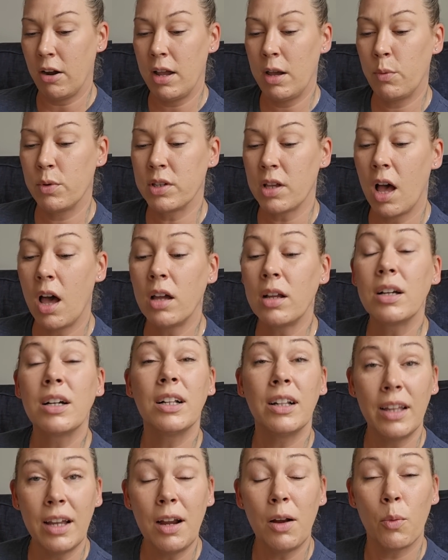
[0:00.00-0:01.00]
It was
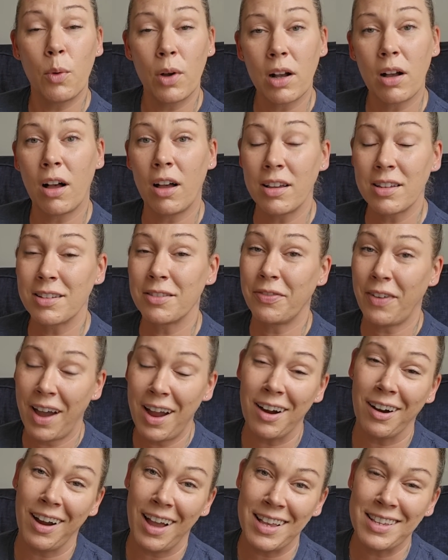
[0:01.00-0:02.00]
unclear what caused the
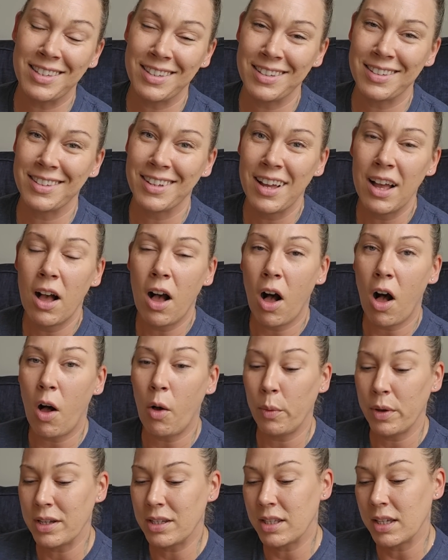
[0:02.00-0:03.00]
fire, as is
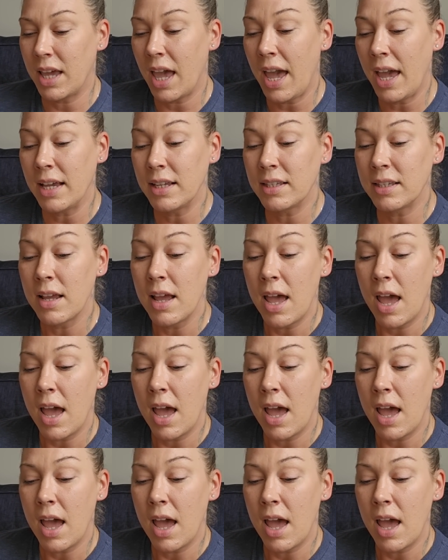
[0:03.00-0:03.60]
always the case.